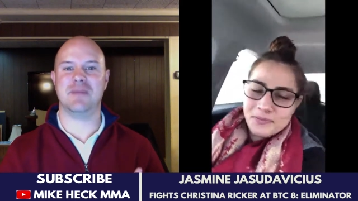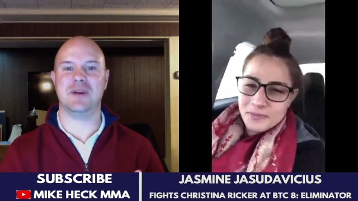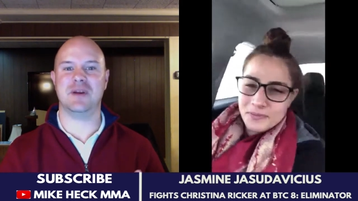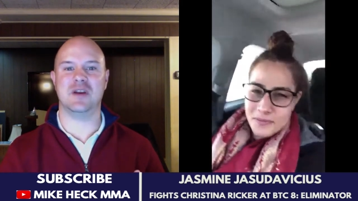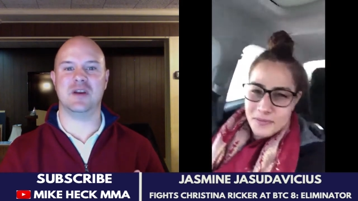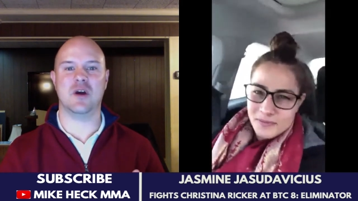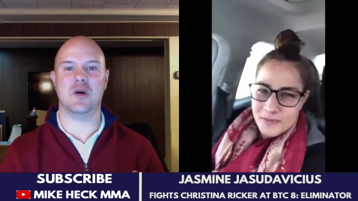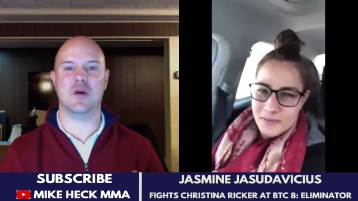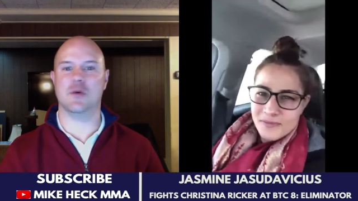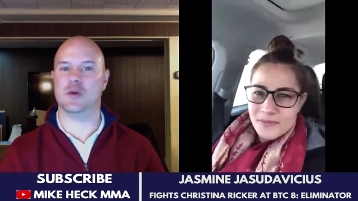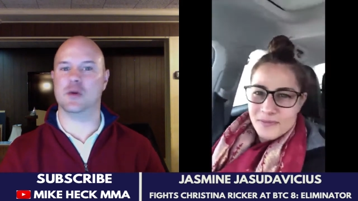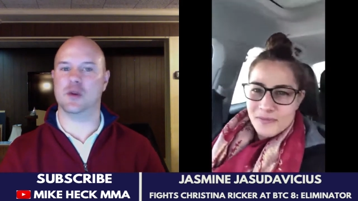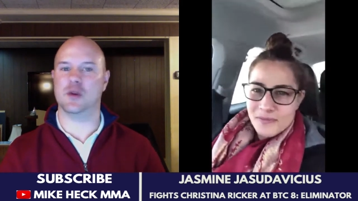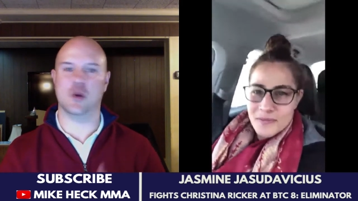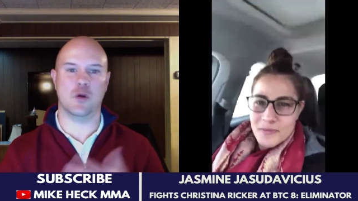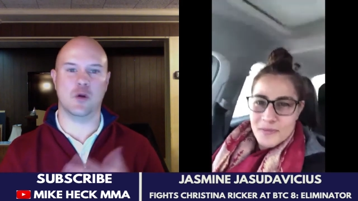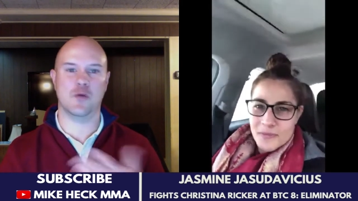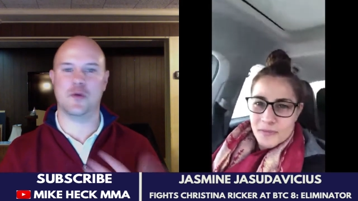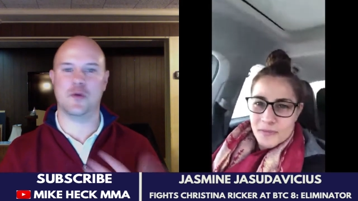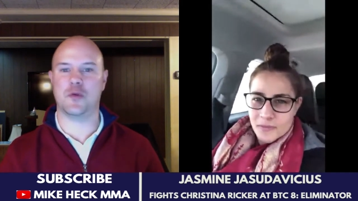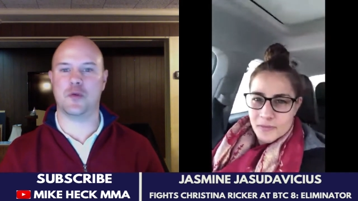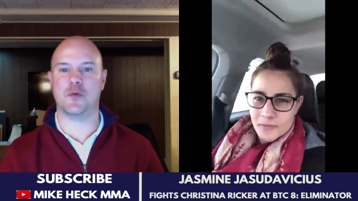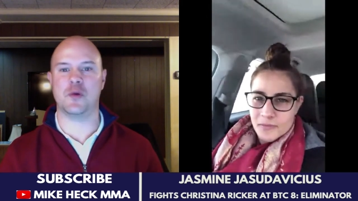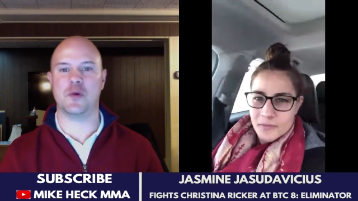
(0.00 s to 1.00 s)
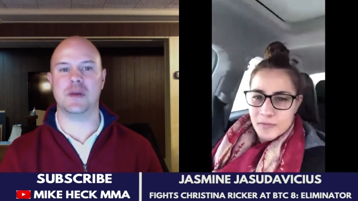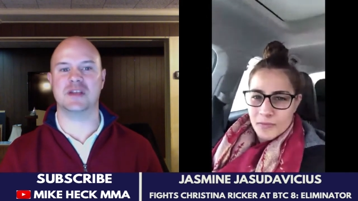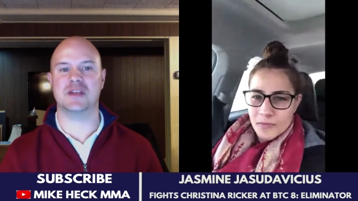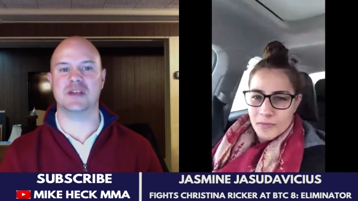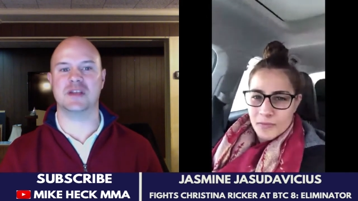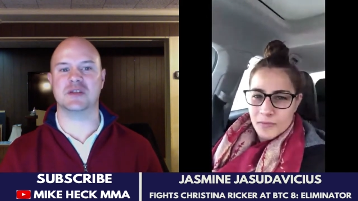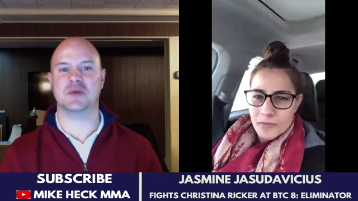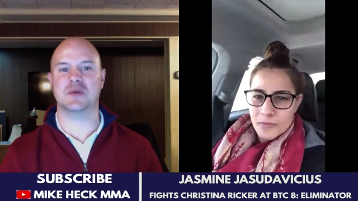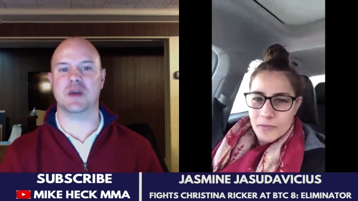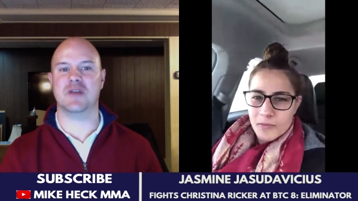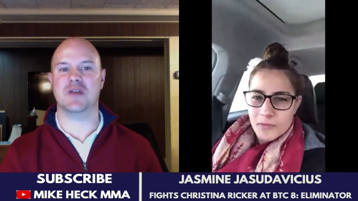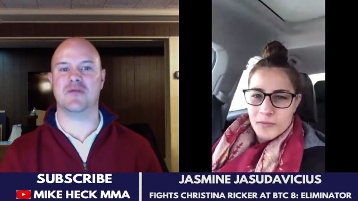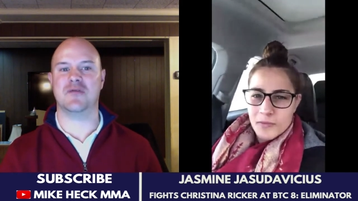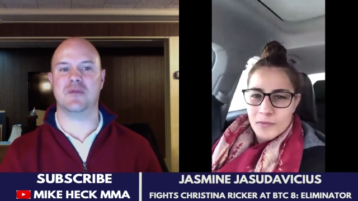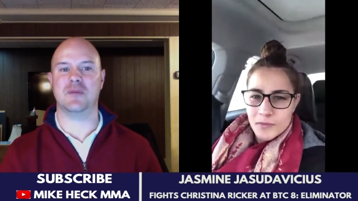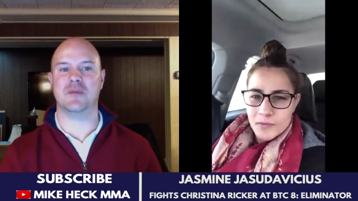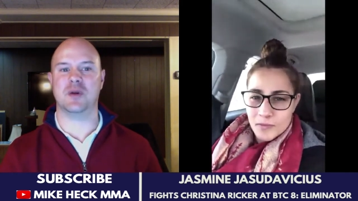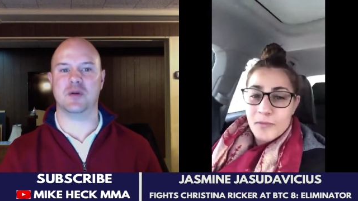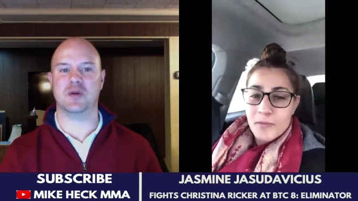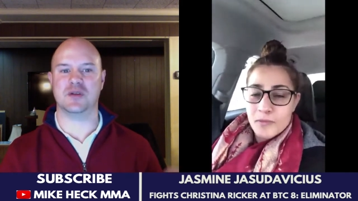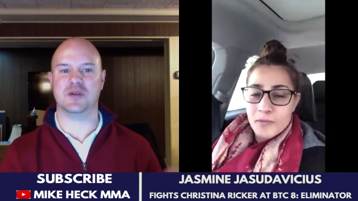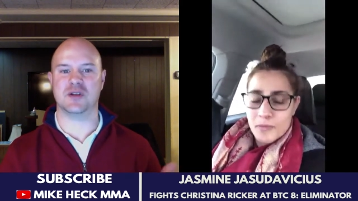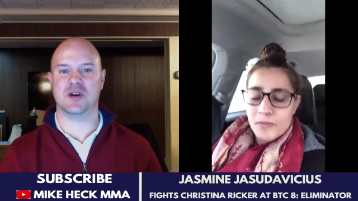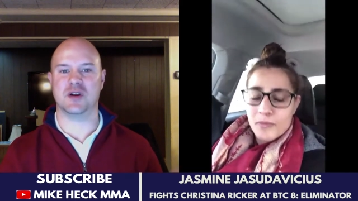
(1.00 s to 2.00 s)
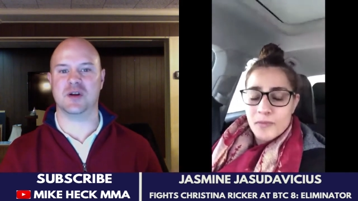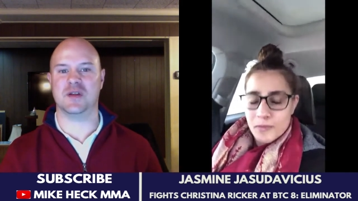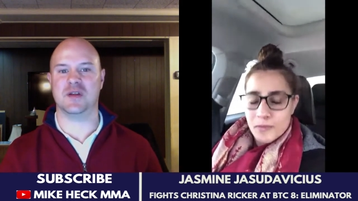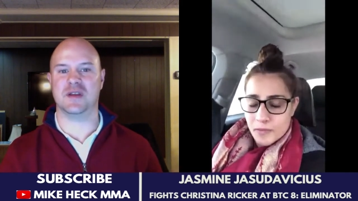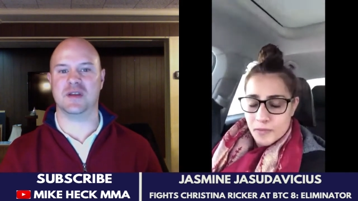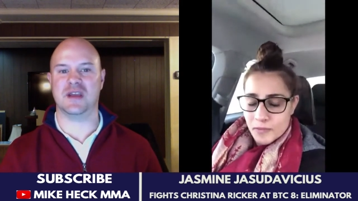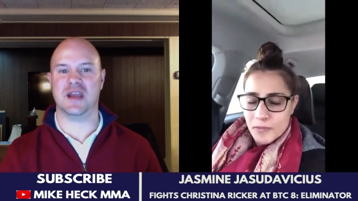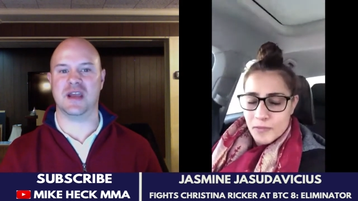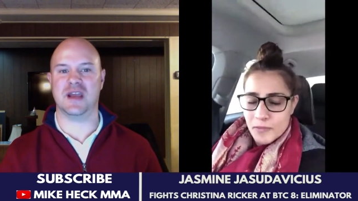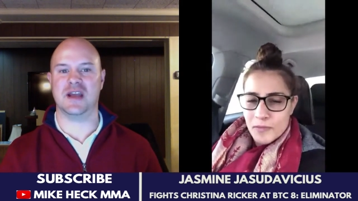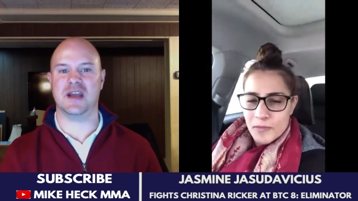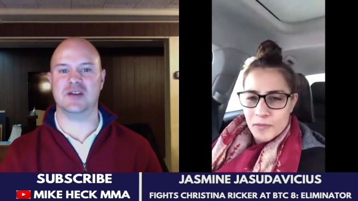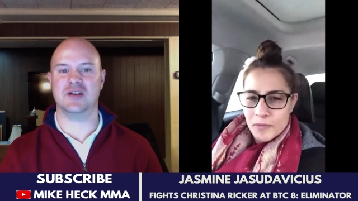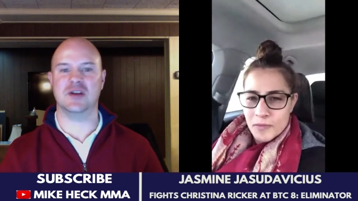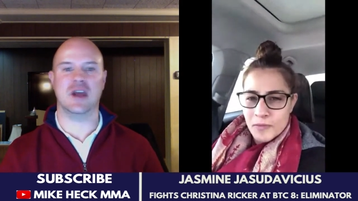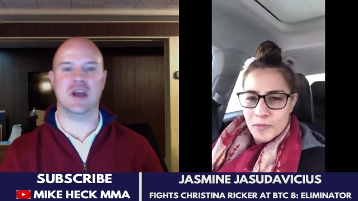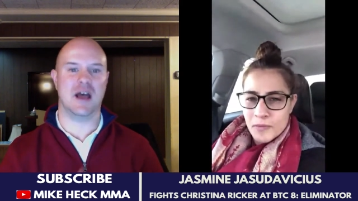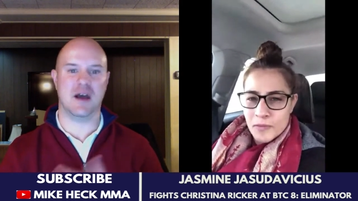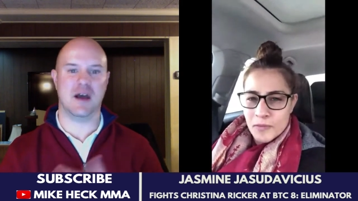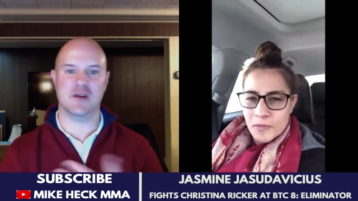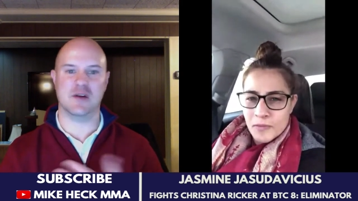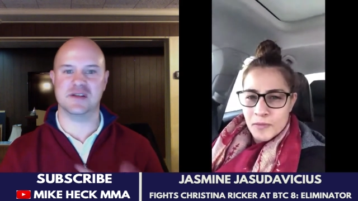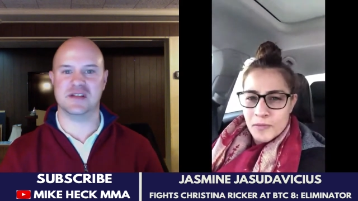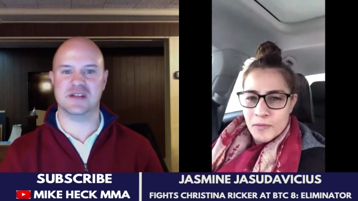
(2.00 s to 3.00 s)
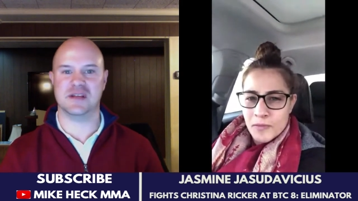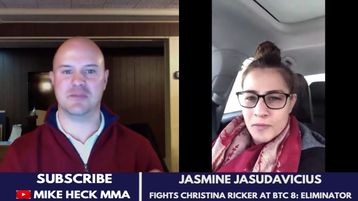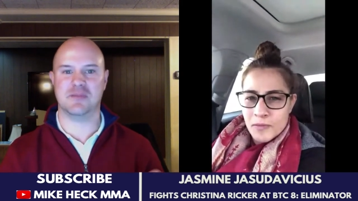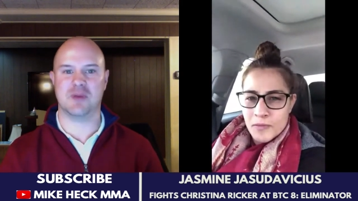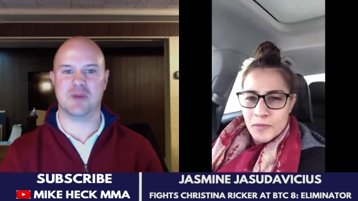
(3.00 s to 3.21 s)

Speaker 1: been going? We're a little over three weeks away from your return to the cage. How has the